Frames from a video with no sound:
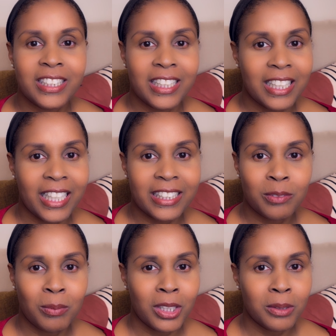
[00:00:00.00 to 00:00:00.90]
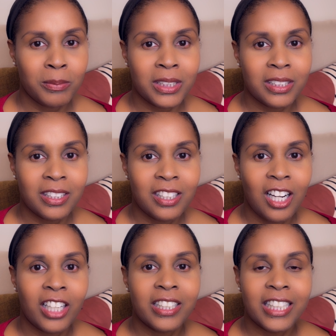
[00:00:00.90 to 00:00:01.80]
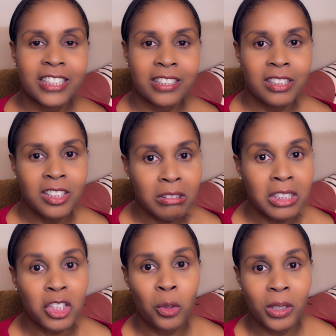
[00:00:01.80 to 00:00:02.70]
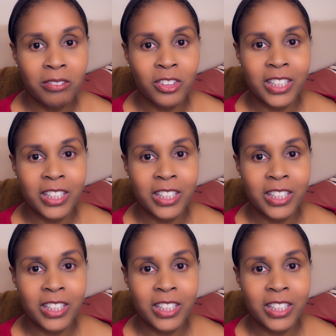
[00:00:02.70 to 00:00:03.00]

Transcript: daylight bulbs unless, you're going for